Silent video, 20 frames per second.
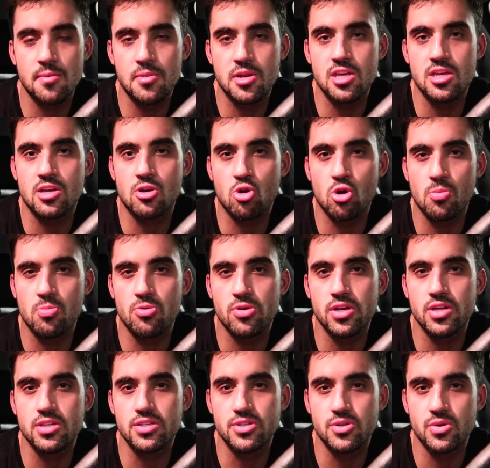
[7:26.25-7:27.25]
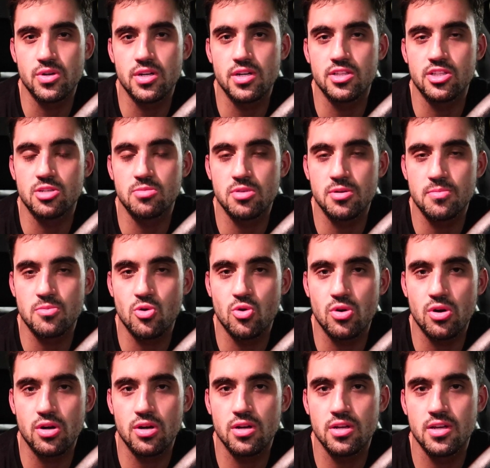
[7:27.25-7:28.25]
I'm going to incorporate yoga a little bit
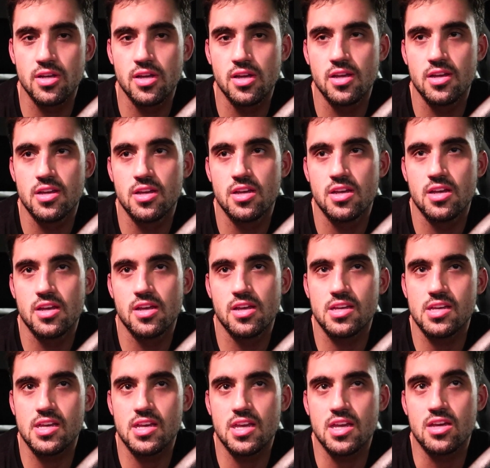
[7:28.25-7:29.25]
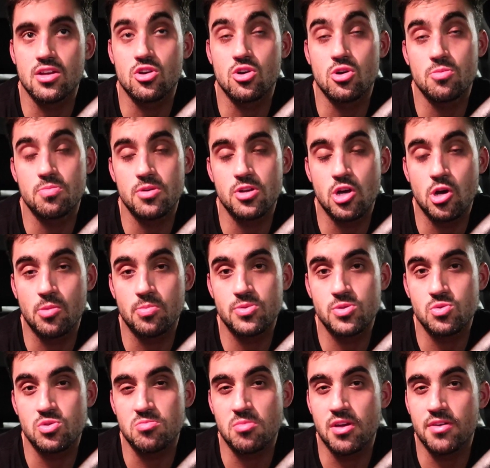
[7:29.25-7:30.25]
more and hope it
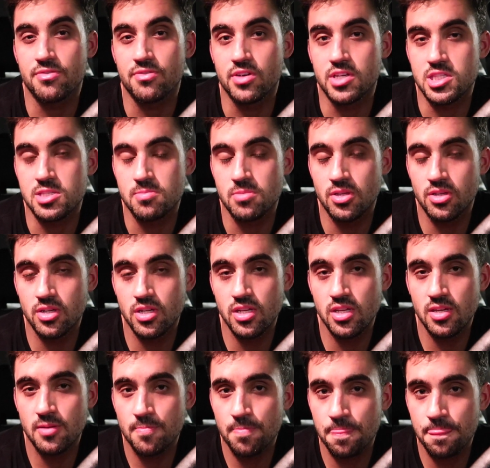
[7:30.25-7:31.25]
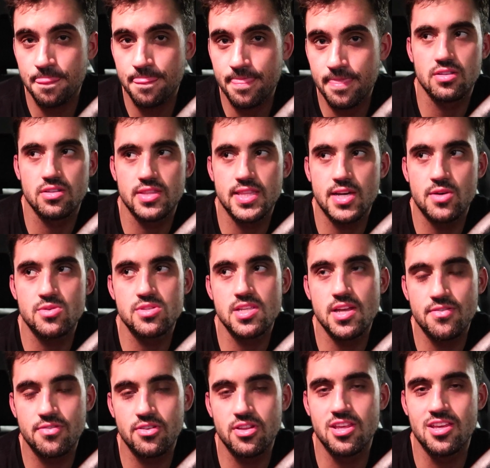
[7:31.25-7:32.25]
helps with my flexibility. That was
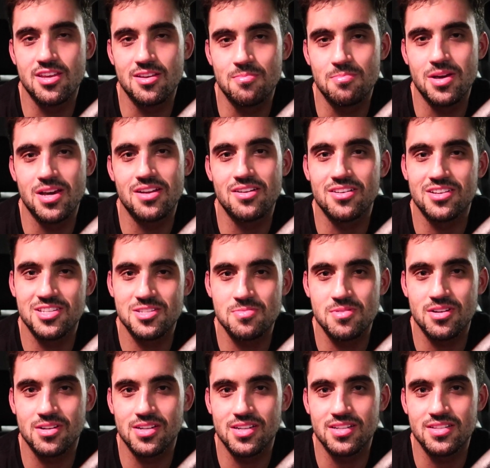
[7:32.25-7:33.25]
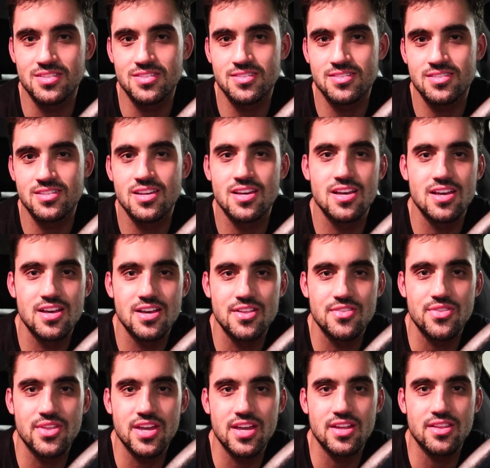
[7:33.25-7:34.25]
definitely a better experience
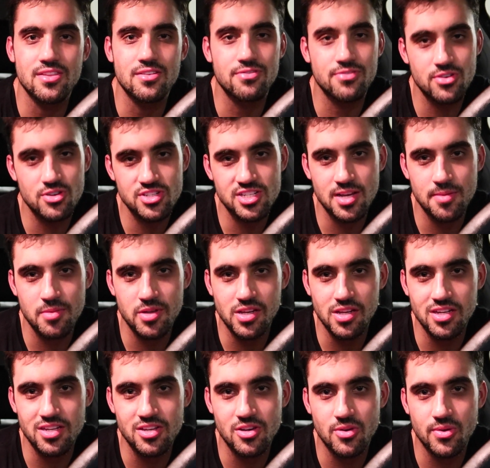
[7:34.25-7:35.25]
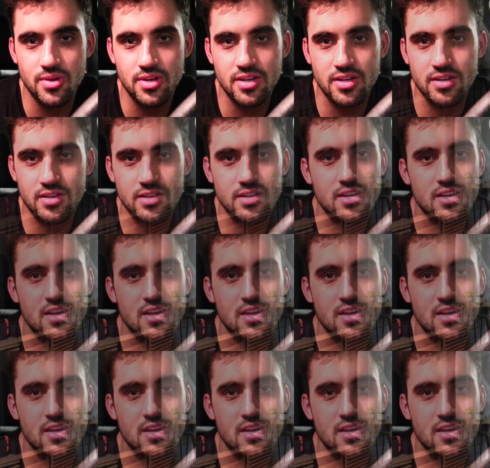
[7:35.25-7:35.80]
than the first time I did yoga.